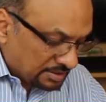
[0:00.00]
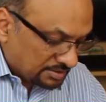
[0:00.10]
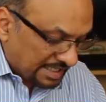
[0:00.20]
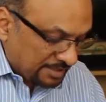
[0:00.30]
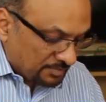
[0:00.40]

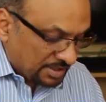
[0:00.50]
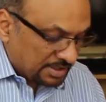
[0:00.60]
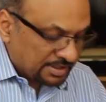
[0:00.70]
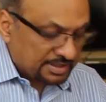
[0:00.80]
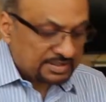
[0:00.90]
The line
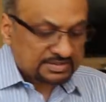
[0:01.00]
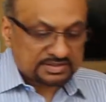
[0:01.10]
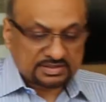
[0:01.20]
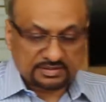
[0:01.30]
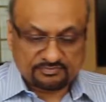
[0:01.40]
marker
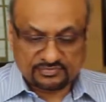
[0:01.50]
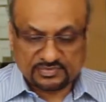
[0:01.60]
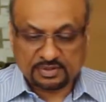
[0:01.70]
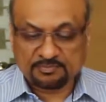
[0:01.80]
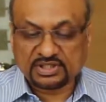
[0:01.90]
is
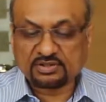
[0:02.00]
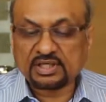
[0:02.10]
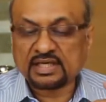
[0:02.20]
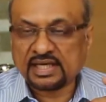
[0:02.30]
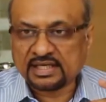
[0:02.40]
a
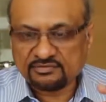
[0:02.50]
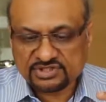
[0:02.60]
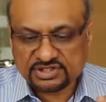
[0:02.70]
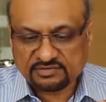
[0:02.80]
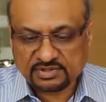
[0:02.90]
particular line
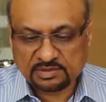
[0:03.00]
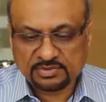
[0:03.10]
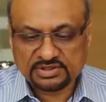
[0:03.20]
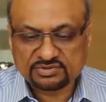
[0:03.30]
which is available.